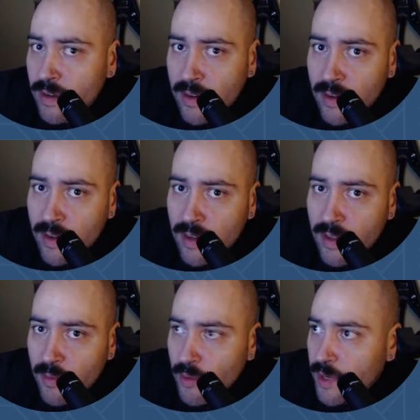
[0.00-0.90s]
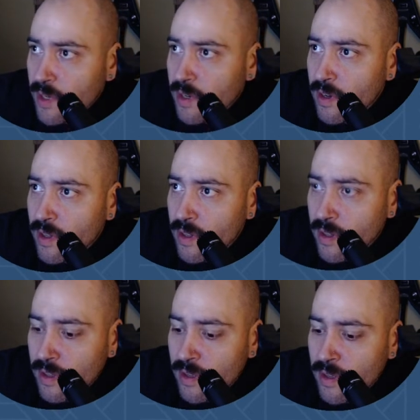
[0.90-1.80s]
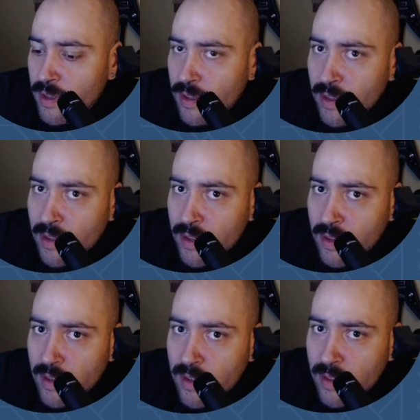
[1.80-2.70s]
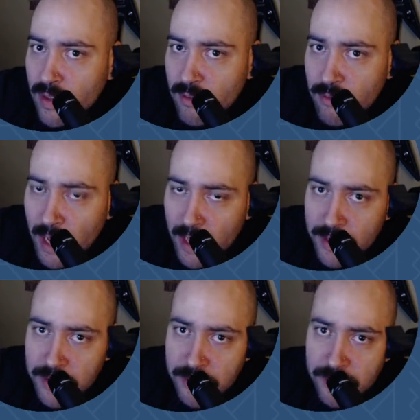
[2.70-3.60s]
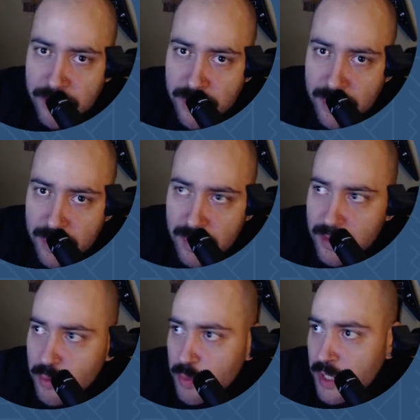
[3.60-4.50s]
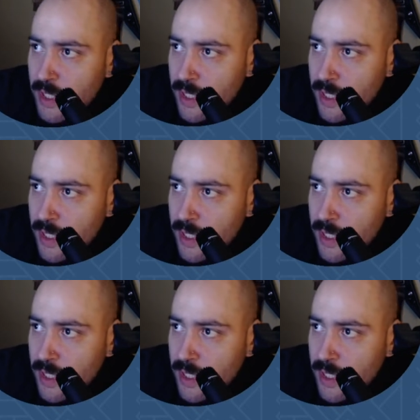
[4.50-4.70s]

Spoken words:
And then we want to call the value to be